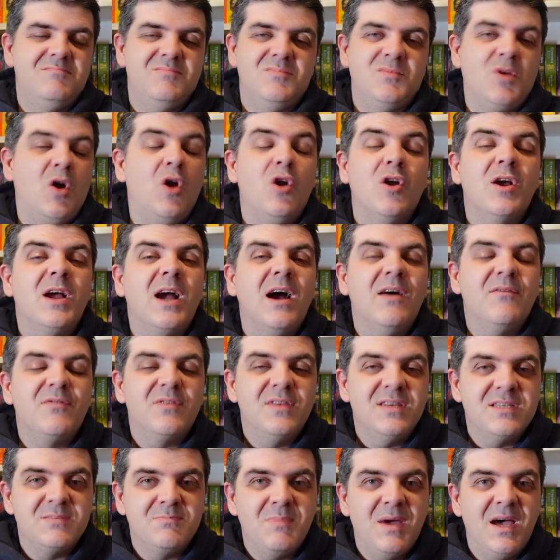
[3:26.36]
or look
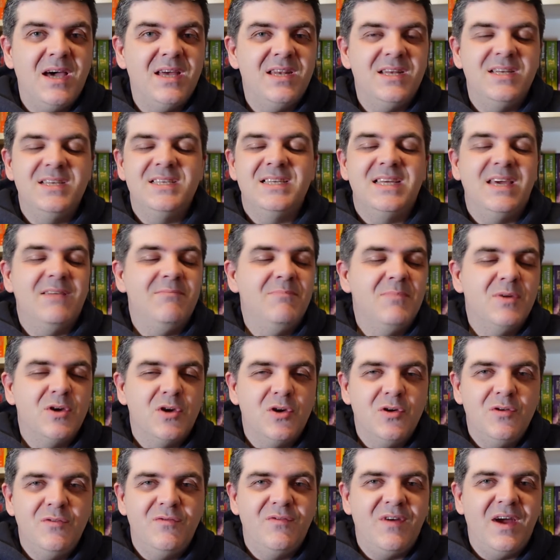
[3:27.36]
after this man and give him a
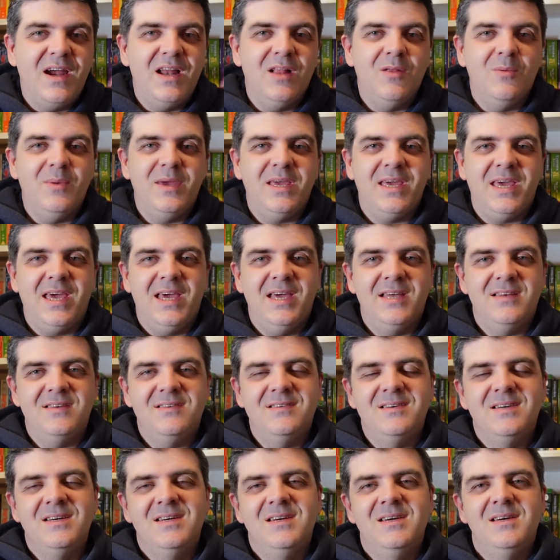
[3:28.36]
good final weekend.